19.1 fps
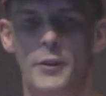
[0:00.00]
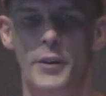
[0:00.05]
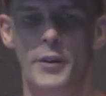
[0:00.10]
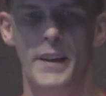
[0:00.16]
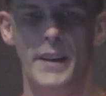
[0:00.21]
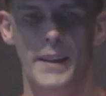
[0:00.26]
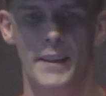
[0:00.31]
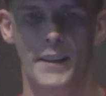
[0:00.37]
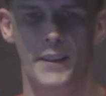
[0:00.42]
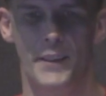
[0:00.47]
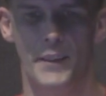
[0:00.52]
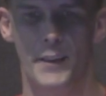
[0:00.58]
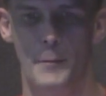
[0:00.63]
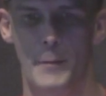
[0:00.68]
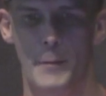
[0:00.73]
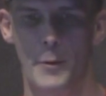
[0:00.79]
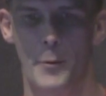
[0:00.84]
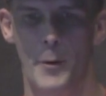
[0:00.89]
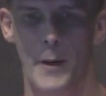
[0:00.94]
tricky in
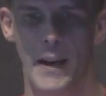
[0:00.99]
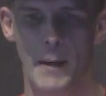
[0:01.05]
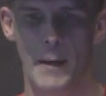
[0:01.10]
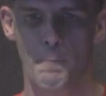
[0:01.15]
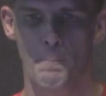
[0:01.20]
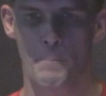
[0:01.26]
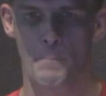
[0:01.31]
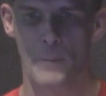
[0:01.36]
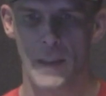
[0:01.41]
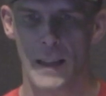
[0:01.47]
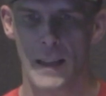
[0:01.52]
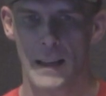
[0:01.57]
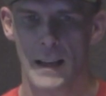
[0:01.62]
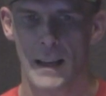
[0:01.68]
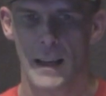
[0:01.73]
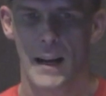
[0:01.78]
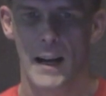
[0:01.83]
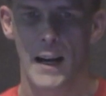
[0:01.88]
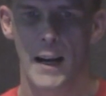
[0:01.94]
some other way.
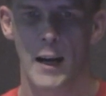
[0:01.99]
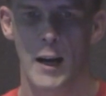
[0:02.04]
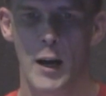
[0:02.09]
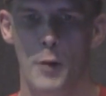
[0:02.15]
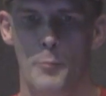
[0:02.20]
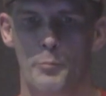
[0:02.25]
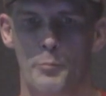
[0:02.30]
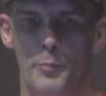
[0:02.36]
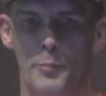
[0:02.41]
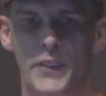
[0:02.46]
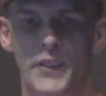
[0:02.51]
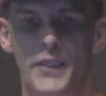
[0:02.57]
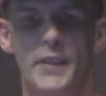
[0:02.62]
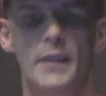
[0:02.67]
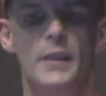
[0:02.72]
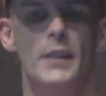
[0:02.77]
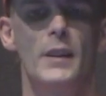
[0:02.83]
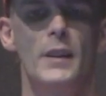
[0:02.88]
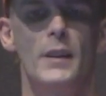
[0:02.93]
Um, but
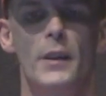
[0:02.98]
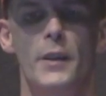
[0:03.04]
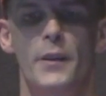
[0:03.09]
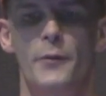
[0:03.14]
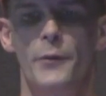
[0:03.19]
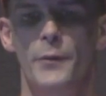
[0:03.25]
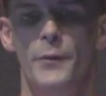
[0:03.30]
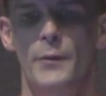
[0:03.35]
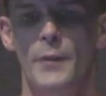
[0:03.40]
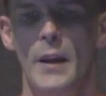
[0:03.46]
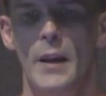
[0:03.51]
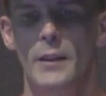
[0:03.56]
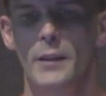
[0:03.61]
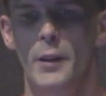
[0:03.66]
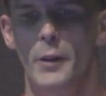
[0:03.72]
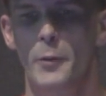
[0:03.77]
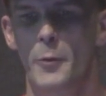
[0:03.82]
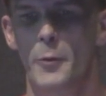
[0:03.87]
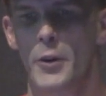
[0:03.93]
still, a lot, of, a
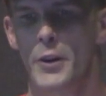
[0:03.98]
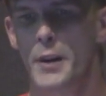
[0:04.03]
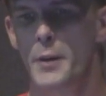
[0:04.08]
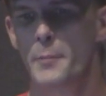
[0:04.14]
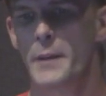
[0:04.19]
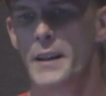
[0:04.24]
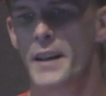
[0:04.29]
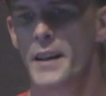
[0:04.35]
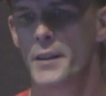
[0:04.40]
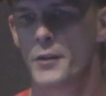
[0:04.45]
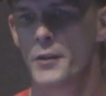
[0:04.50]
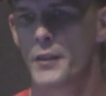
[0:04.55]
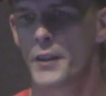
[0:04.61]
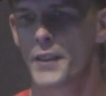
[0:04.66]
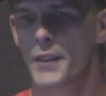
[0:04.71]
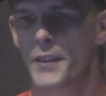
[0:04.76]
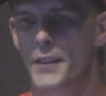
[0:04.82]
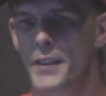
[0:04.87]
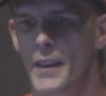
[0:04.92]
lot of work can be done
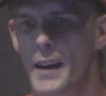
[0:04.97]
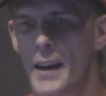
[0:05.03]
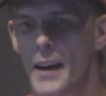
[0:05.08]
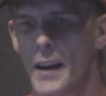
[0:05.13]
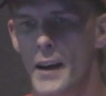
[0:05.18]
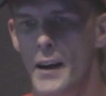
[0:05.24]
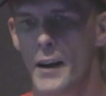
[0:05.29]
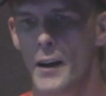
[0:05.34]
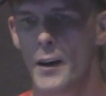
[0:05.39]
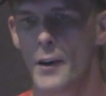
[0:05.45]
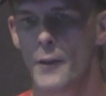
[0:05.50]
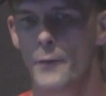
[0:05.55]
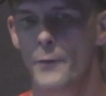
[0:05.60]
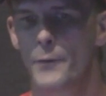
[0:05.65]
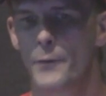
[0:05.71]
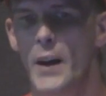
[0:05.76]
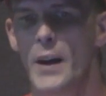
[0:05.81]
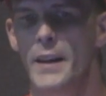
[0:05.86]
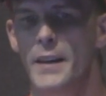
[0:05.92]
just uh,
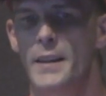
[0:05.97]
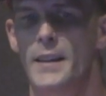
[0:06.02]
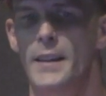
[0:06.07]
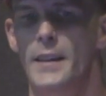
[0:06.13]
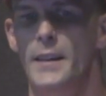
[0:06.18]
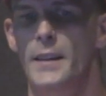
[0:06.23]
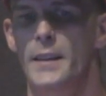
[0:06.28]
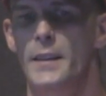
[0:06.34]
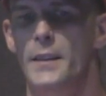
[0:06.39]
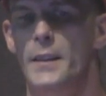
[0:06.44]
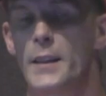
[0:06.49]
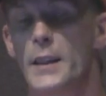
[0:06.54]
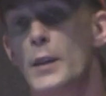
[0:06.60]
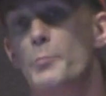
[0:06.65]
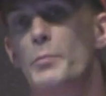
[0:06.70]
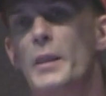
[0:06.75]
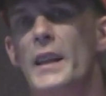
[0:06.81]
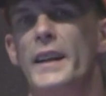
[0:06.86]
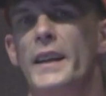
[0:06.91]
finding
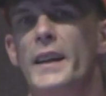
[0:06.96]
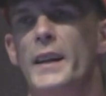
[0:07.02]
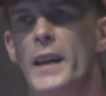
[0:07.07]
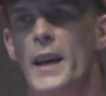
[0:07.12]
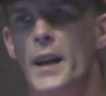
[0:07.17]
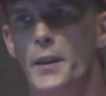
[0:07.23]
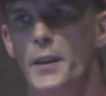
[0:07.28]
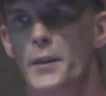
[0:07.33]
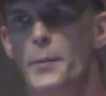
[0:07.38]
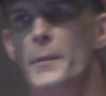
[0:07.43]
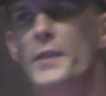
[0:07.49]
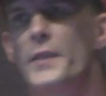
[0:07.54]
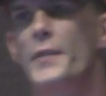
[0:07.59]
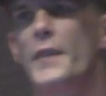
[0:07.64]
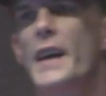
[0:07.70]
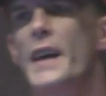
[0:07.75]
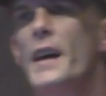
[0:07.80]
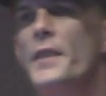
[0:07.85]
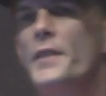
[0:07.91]
the planning announcements
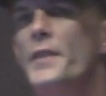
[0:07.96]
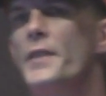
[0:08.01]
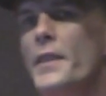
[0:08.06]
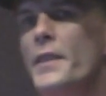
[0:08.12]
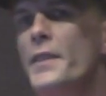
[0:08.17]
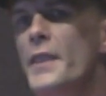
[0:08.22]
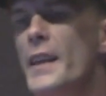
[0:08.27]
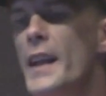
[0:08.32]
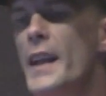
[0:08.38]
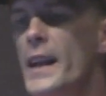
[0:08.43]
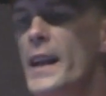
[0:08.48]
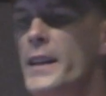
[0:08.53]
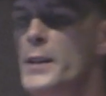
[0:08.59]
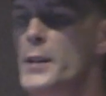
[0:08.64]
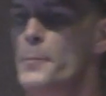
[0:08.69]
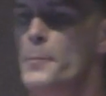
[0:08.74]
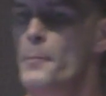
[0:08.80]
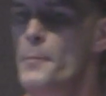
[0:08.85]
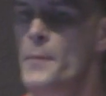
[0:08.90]
for councils and adding
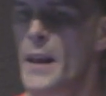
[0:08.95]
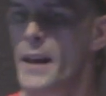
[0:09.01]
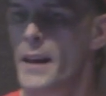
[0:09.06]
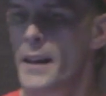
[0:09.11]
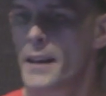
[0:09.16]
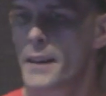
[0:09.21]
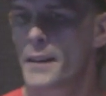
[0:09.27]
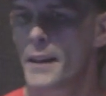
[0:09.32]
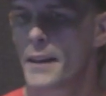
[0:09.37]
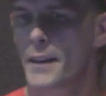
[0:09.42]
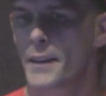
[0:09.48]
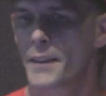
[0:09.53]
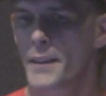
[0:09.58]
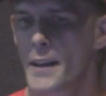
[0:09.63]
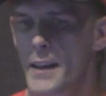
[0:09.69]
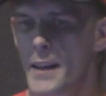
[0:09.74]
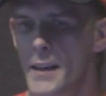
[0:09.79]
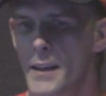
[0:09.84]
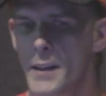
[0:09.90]
them. There's
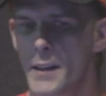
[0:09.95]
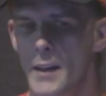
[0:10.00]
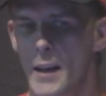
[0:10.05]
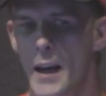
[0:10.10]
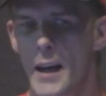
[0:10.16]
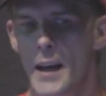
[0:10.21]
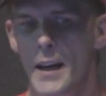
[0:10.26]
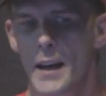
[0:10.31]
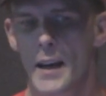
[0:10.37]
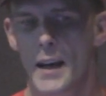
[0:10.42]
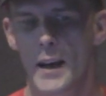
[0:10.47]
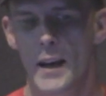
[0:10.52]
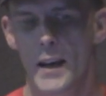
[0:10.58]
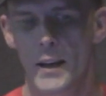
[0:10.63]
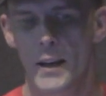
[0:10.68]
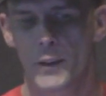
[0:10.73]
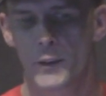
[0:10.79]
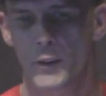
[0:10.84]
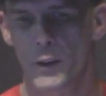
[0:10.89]
a,
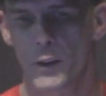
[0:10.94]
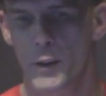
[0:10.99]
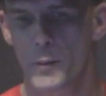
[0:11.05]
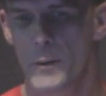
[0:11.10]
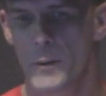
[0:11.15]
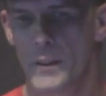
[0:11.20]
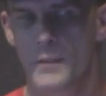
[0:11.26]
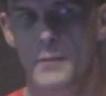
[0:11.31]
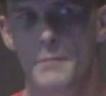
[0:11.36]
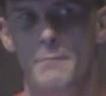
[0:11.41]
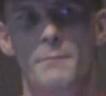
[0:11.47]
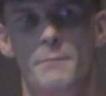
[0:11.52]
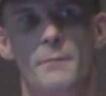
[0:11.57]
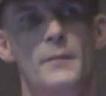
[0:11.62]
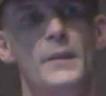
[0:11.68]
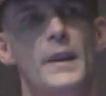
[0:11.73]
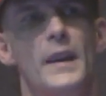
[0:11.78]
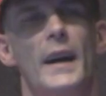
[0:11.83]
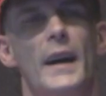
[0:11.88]
a document,
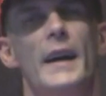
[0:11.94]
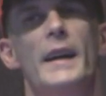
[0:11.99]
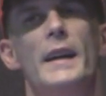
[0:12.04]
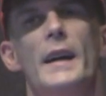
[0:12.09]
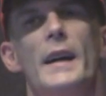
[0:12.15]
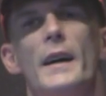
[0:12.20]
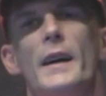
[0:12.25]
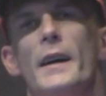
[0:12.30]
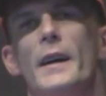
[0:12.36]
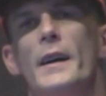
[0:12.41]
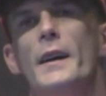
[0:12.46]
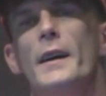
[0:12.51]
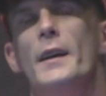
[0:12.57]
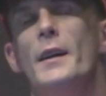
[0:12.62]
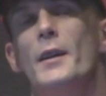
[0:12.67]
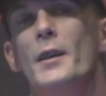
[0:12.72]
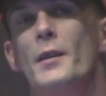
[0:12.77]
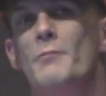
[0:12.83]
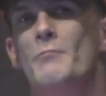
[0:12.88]
a
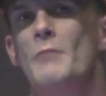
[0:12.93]
uh,